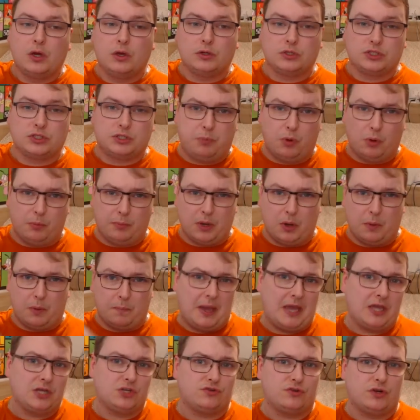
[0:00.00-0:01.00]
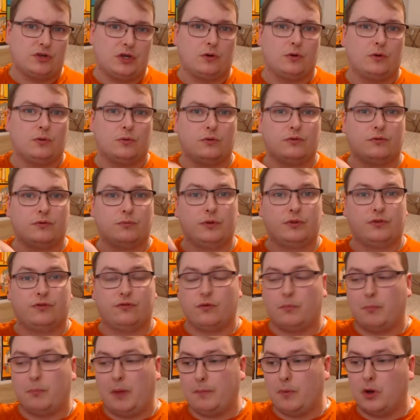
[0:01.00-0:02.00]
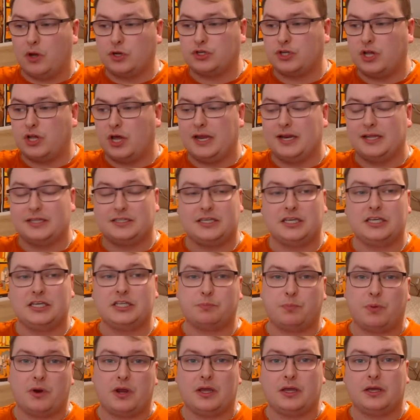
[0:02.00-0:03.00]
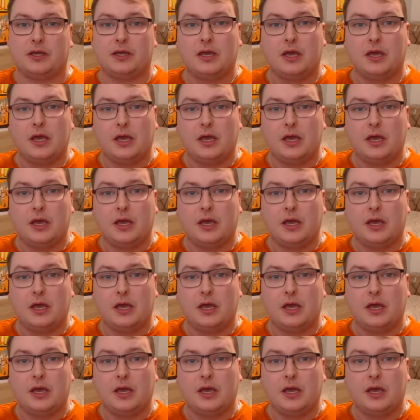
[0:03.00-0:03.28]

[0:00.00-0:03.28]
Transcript: Support me on Patreon or through my merch line at Teespring.